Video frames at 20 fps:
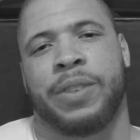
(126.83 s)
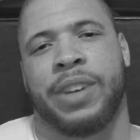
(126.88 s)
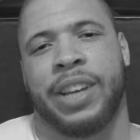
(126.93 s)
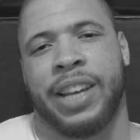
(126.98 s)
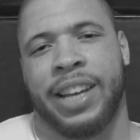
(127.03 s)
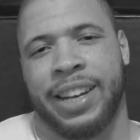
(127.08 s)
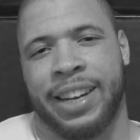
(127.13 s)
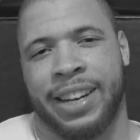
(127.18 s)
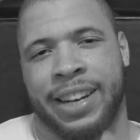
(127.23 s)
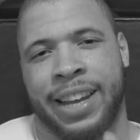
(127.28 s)

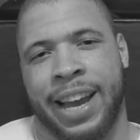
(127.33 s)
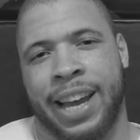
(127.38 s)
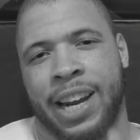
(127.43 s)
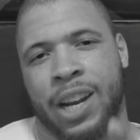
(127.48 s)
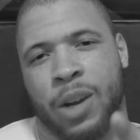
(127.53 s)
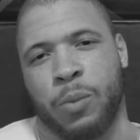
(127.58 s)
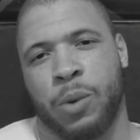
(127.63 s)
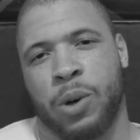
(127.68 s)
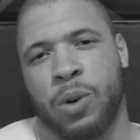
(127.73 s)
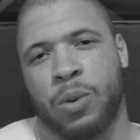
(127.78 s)
And
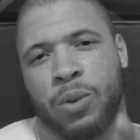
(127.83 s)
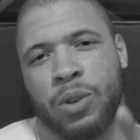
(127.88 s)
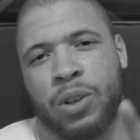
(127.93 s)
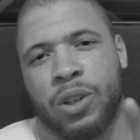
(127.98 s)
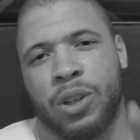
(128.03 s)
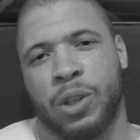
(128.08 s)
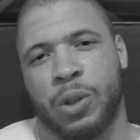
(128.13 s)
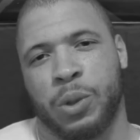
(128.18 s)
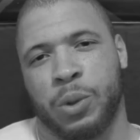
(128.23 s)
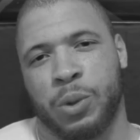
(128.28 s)
Daddy won't
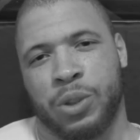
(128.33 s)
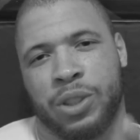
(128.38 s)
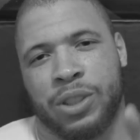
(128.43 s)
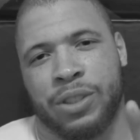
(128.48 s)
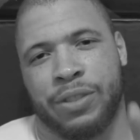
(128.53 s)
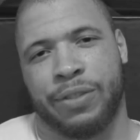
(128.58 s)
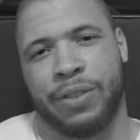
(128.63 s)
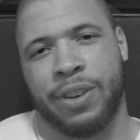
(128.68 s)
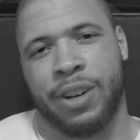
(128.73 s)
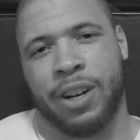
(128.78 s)
lose
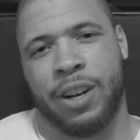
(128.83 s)
in front